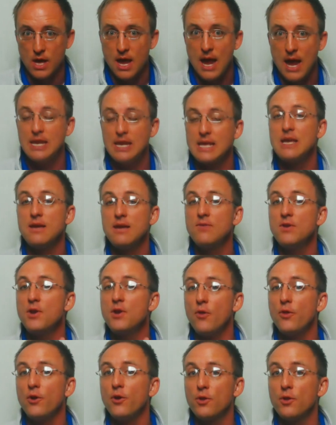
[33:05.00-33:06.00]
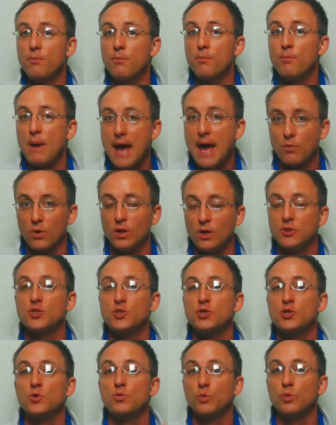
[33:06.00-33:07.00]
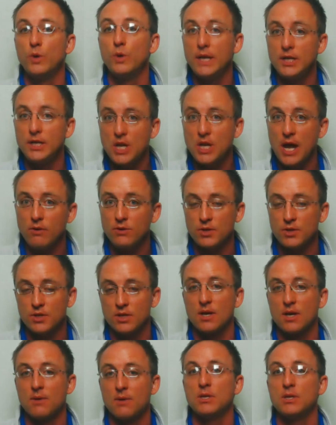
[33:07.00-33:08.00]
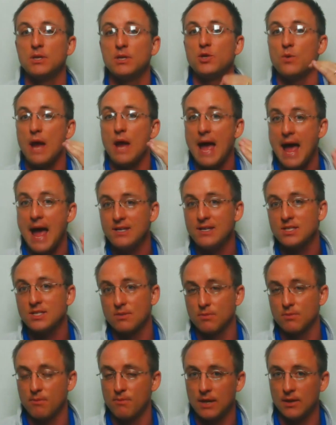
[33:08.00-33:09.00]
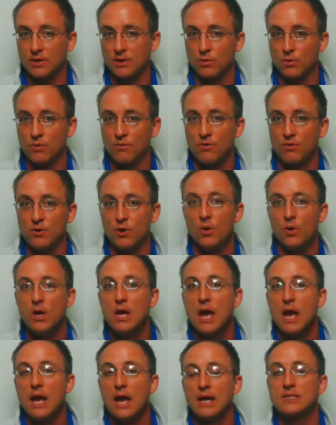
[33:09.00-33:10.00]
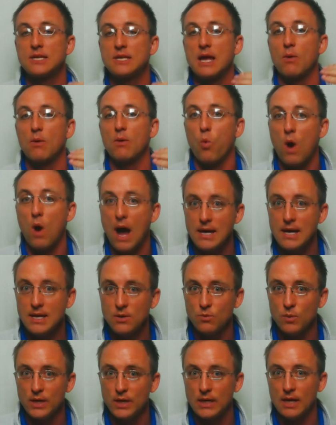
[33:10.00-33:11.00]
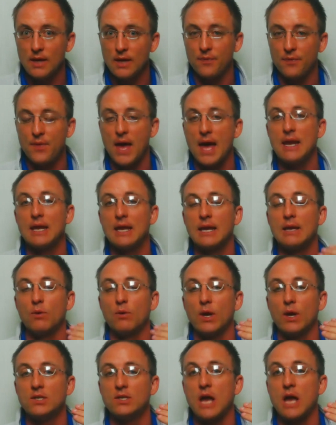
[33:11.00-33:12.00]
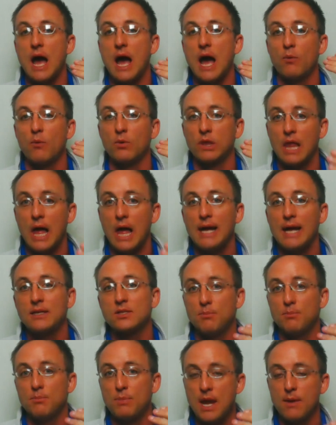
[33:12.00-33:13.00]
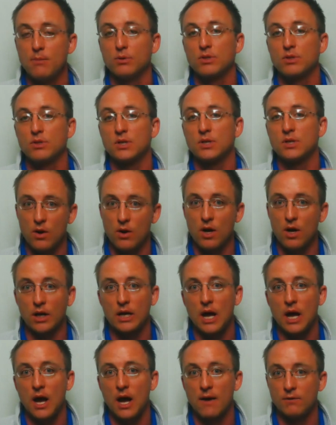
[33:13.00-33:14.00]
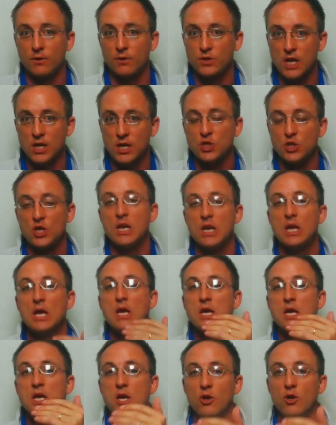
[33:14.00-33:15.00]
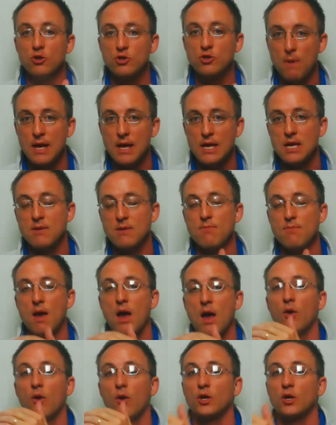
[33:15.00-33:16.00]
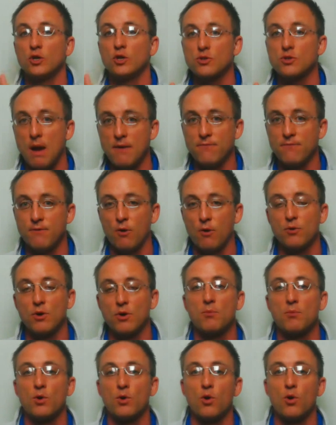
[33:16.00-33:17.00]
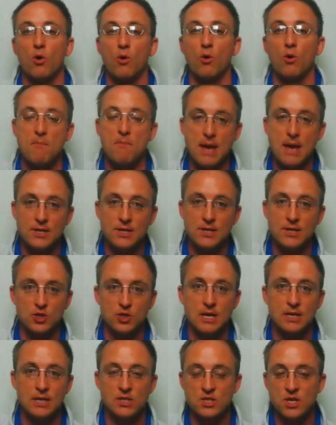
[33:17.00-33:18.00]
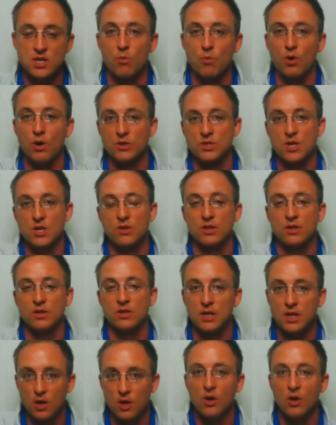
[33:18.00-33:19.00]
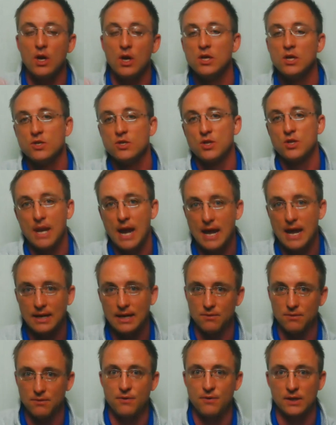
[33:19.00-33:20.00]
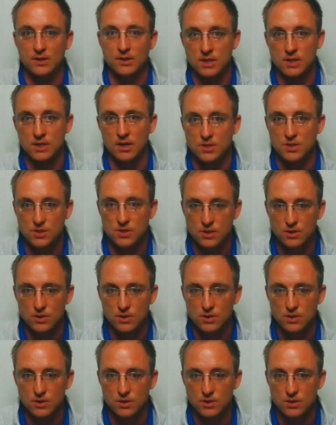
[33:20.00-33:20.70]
And even though they're the bad ones, you reach out to them and you ask them about the review and say, why did we get that? And I would like to be able to carry on a conversation. Here's my email, here's my phone number, or message me somewhere else other than here so that I can fix this.